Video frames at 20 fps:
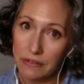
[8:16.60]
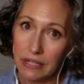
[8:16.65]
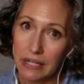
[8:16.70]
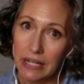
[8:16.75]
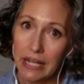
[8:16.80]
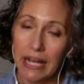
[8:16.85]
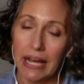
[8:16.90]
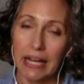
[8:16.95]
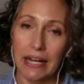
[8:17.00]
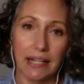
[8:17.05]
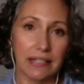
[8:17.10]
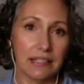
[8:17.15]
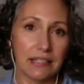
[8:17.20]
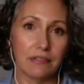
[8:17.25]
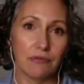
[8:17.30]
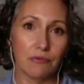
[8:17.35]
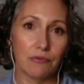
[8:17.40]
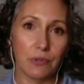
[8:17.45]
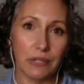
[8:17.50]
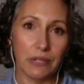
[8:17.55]
and I didn't
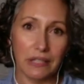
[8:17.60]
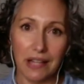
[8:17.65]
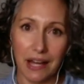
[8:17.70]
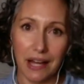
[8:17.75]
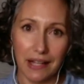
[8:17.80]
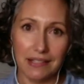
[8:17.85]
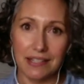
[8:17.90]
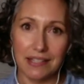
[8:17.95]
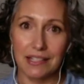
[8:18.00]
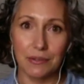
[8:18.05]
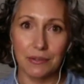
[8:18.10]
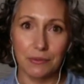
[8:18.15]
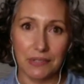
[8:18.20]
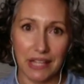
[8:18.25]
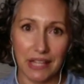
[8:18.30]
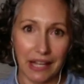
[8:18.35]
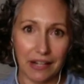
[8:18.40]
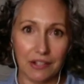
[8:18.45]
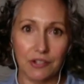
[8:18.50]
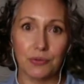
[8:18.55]
realize that it was
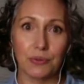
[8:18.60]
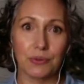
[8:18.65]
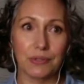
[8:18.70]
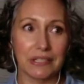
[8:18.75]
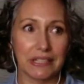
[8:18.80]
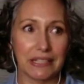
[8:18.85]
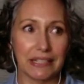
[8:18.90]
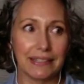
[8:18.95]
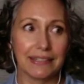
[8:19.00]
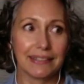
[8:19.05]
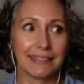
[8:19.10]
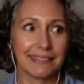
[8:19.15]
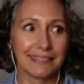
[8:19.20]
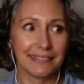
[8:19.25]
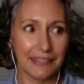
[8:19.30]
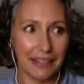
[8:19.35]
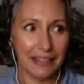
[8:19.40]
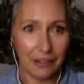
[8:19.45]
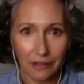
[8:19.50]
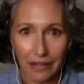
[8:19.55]
actually
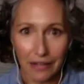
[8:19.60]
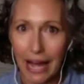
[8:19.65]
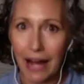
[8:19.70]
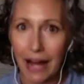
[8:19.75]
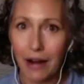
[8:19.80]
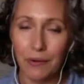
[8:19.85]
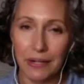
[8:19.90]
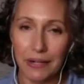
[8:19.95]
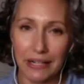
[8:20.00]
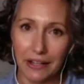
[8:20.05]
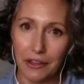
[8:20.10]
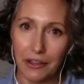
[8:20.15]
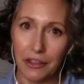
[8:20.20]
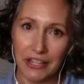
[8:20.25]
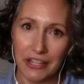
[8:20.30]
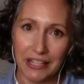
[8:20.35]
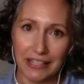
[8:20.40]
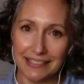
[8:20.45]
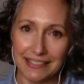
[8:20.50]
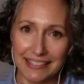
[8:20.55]
allowing
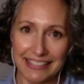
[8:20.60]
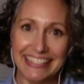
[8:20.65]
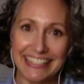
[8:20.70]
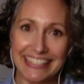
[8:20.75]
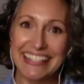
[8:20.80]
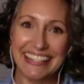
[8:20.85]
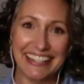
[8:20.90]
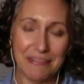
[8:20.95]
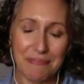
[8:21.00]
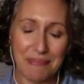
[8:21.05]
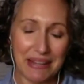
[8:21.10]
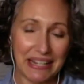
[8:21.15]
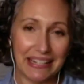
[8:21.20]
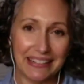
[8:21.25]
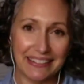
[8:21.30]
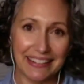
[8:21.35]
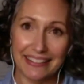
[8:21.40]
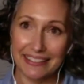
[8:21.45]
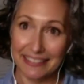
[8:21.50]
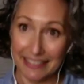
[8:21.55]
things in. I mean, and
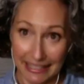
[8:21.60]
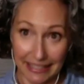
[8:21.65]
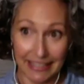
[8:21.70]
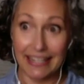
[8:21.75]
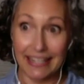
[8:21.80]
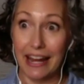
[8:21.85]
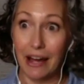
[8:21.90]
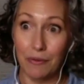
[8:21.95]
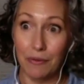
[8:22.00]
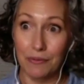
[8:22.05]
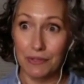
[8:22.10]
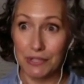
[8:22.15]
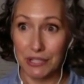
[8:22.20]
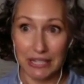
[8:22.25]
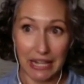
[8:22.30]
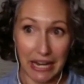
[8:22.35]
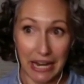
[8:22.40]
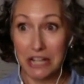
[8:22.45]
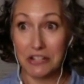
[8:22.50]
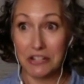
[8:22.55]
again, I was an
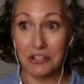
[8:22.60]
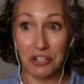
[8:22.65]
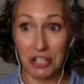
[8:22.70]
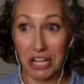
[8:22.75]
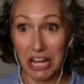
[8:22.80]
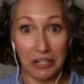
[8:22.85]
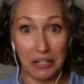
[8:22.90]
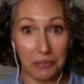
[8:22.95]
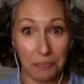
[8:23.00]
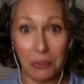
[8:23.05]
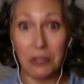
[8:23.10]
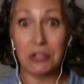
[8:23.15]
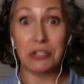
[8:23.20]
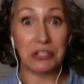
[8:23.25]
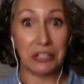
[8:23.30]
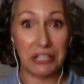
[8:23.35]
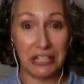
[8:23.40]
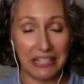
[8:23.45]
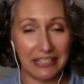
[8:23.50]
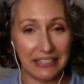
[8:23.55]
educated
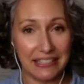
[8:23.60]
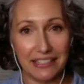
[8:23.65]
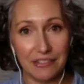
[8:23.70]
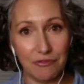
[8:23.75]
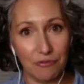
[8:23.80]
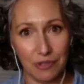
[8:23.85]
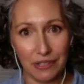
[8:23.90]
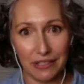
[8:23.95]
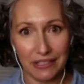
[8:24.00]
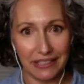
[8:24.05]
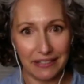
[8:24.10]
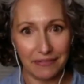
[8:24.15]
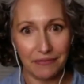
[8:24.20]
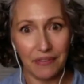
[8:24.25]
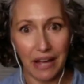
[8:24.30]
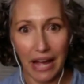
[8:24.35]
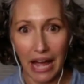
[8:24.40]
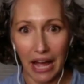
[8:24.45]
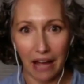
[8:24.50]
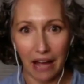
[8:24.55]
person and didn't really right.
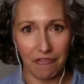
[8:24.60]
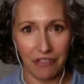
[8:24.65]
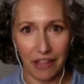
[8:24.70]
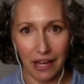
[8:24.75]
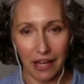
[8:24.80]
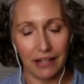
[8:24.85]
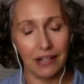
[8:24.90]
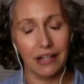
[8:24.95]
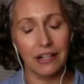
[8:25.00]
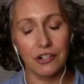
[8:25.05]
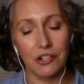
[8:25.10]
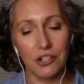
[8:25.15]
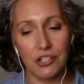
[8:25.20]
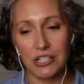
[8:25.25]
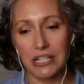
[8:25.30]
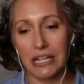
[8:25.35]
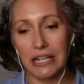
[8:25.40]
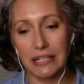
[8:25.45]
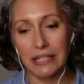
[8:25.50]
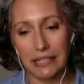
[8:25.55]
have that
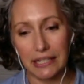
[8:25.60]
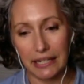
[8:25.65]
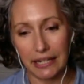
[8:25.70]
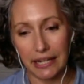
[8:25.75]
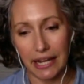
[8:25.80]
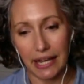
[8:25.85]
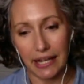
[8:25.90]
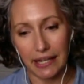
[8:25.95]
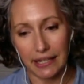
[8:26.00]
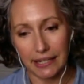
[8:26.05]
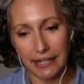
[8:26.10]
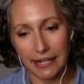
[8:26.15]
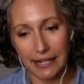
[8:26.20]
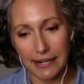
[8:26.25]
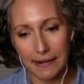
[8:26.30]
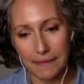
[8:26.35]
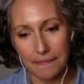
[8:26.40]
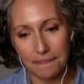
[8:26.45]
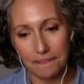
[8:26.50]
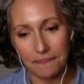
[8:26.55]
understanding. And,
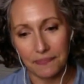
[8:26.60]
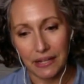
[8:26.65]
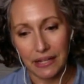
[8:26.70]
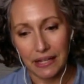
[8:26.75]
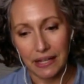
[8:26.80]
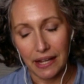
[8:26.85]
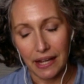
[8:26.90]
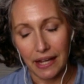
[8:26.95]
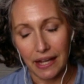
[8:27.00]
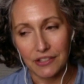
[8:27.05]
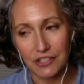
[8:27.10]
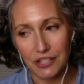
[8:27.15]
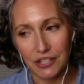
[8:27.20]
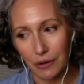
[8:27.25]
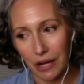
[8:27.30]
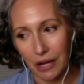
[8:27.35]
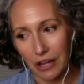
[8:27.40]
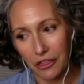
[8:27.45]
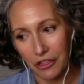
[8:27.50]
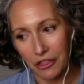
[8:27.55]
um, and so I
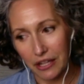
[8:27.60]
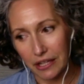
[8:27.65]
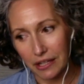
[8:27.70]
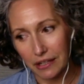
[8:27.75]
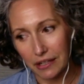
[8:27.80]
think,